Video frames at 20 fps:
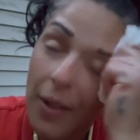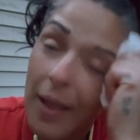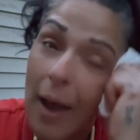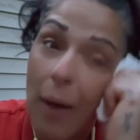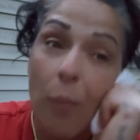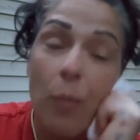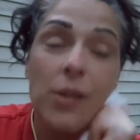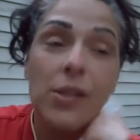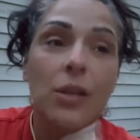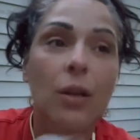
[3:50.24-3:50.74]

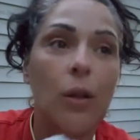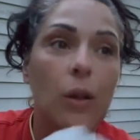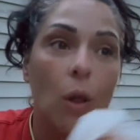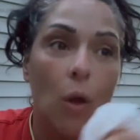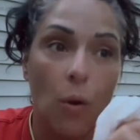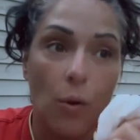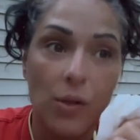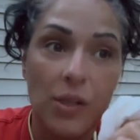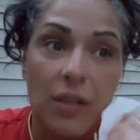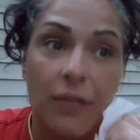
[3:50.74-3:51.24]
that was
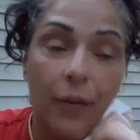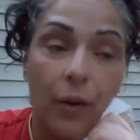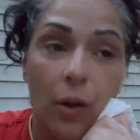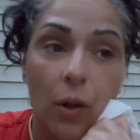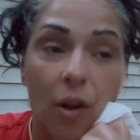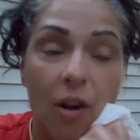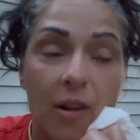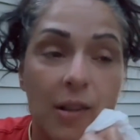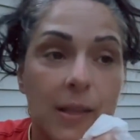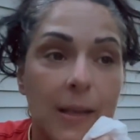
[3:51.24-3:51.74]
closed for a
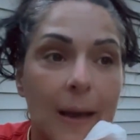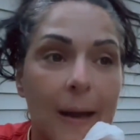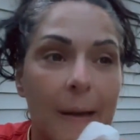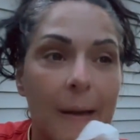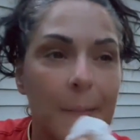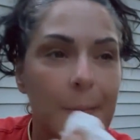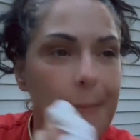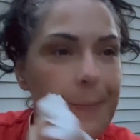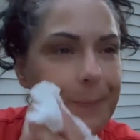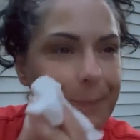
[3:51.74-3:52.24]
long
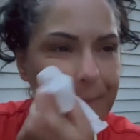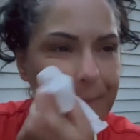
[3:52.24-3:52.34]
time.